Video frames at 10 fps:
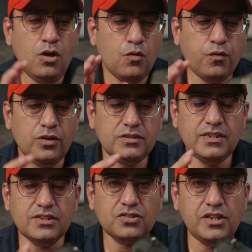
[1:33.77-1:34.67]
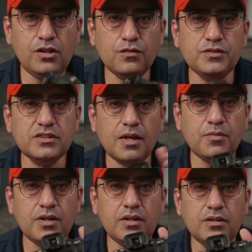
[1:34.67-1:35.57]
First, the screen of this
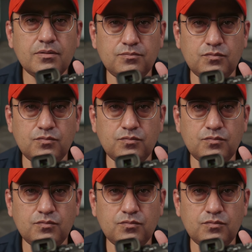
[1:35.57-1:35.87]
camera,